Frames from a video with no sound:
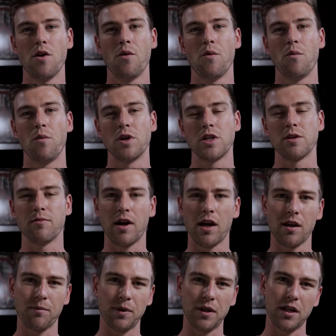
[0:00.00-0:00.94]
which in my
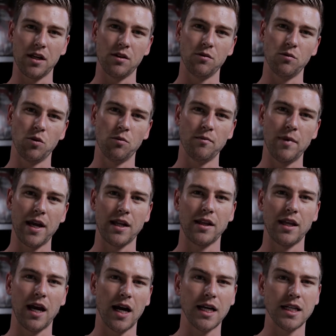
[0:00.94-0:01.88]
opinion will make
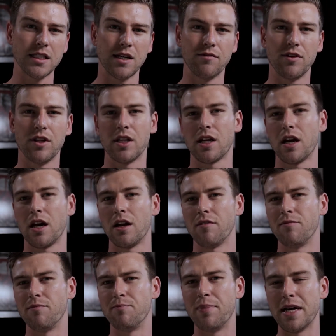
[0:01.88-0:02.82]
the i7 the kind
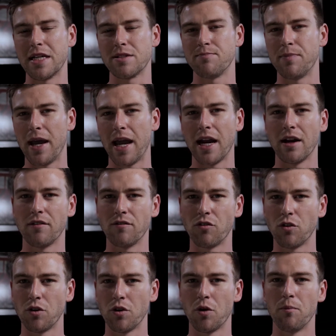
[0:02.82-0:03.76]
of best bang
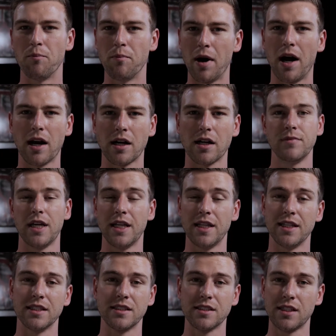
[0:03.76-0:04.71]
for your buck
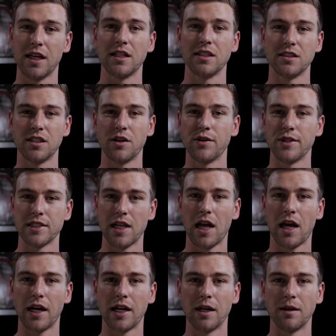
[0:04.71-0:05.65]
in this 10 series
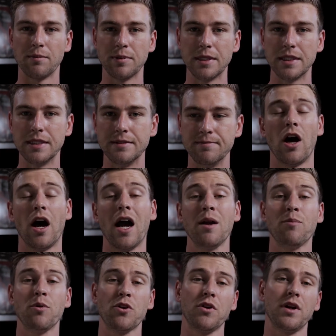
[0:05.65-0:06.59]
lineup. On the
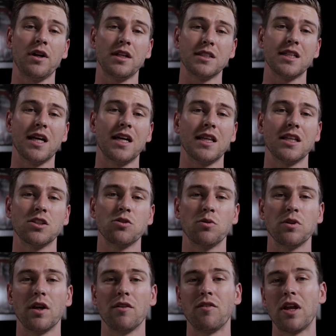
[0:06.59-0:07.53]
hyper-threading side, this
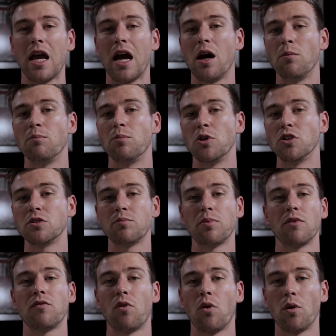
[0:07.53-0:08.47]
will definitely help boost
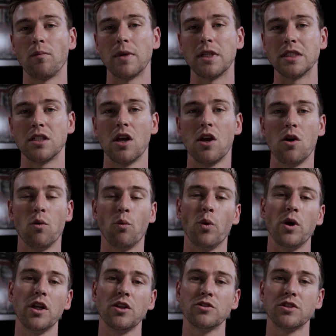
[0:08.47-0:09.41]
performance
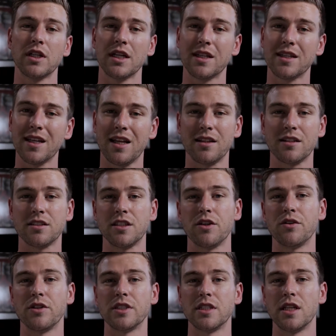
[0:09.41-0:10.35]
when using a 10
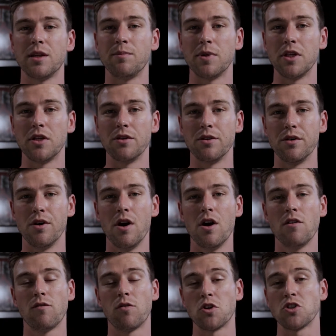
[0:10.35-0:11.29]
series CPU
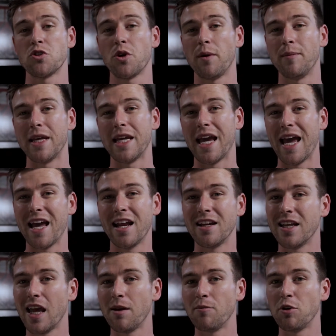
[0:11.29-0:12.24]
for streaming
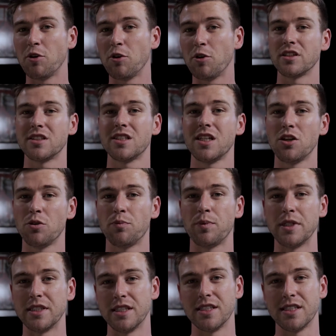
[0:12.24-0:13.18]
and gaming on a single
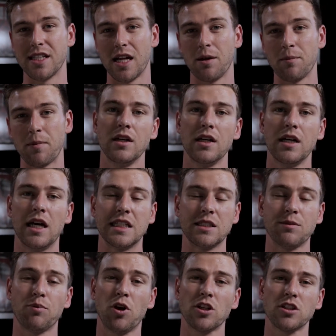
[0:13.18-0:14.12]
PC setup, as
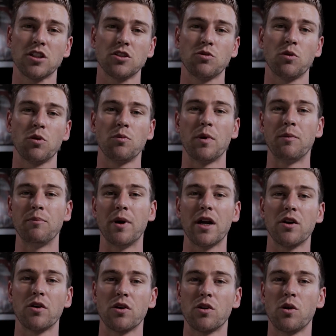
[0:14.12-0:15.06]
the processor will be
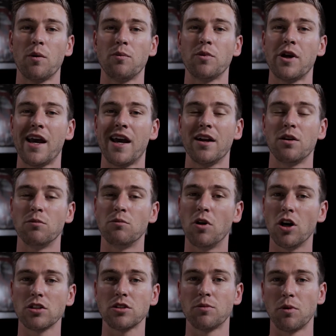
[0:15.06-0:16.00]
better equipped to handle
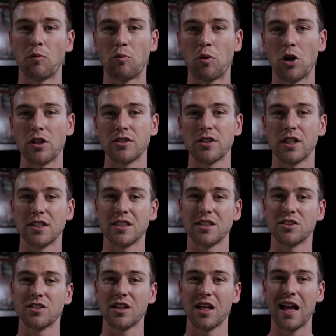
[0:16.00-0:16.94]
multiple
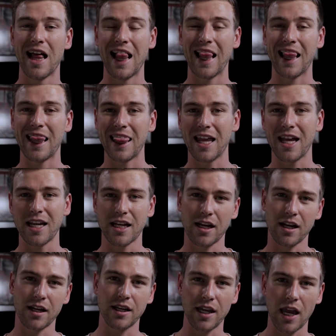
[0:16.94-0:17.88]
processes,
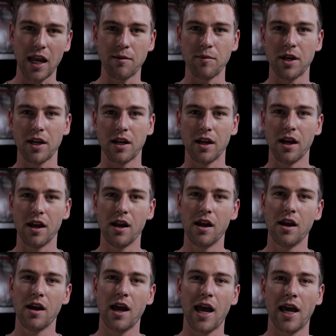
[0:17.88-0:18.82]
like gaming,
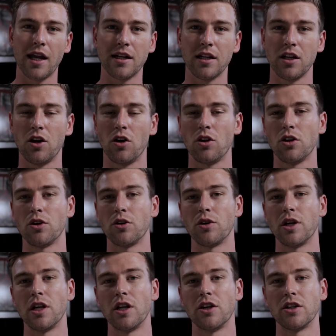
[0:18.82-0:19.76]
handling all
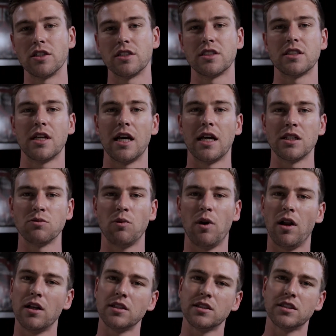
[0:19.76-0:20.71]
your alerts, as
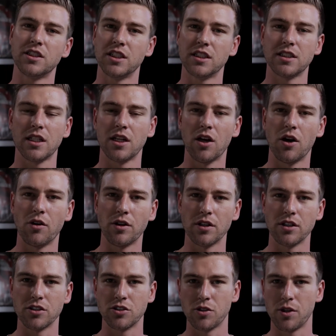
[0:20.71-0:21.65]
well as just
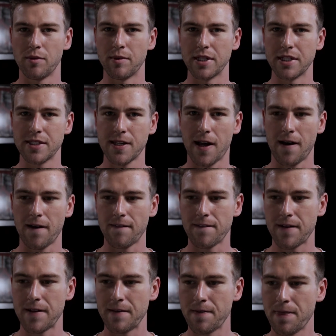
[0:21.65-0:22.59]
encoding the stream
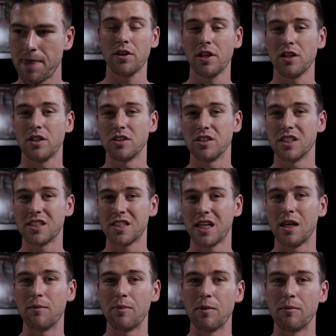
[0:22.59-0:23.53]
itself. But one thing to just
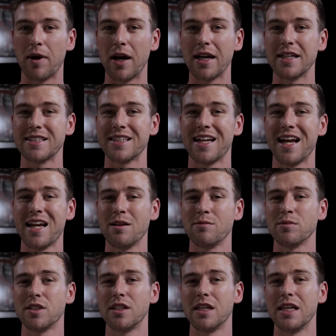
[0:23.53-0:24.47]
keep in mind is that
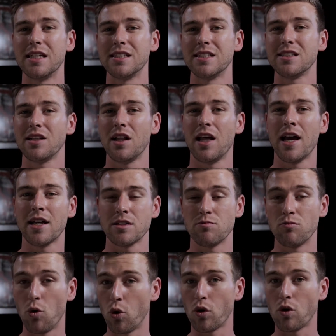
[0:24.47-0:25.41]
AMD still has
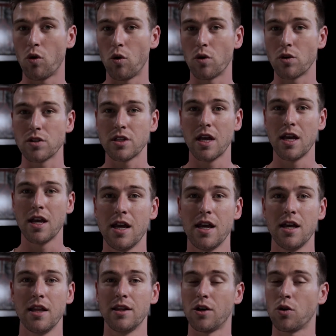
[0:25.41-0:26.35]
more cores,
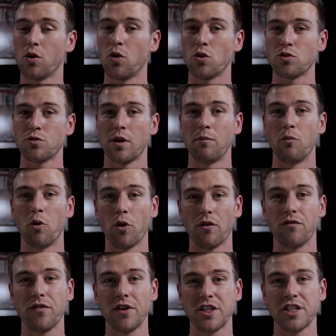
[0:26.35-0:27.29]
their cores run more
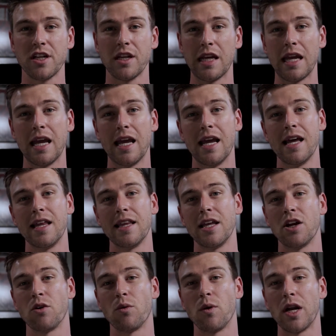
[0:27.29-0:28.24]
efficient,
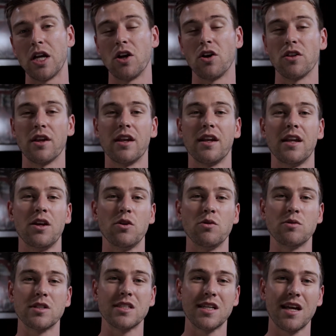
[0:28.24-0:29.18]
they are running on the
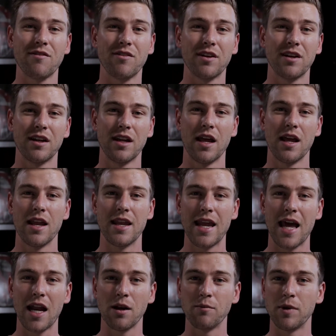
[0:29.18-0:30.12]
new 7
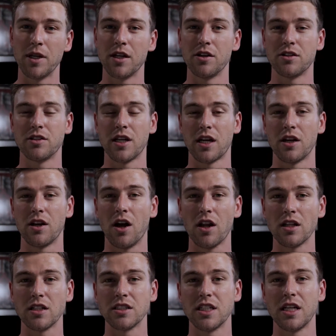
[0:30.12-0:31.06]
nanometer
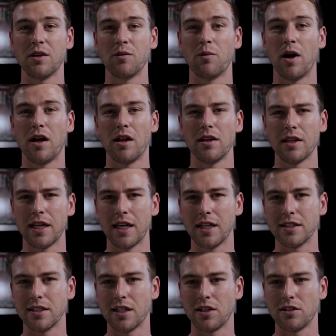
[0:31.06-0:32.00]
technology, while the
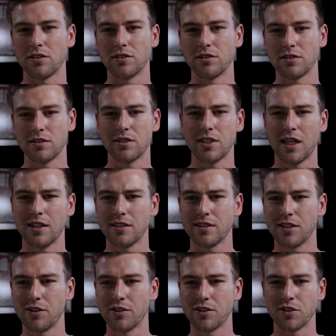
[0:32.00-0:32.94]
Intel 10
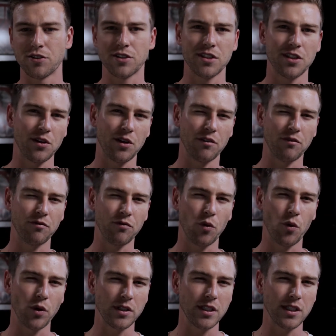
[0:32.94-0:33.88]
series are still on
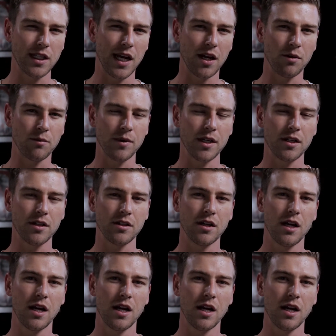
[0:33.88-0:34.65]
14 nanometer.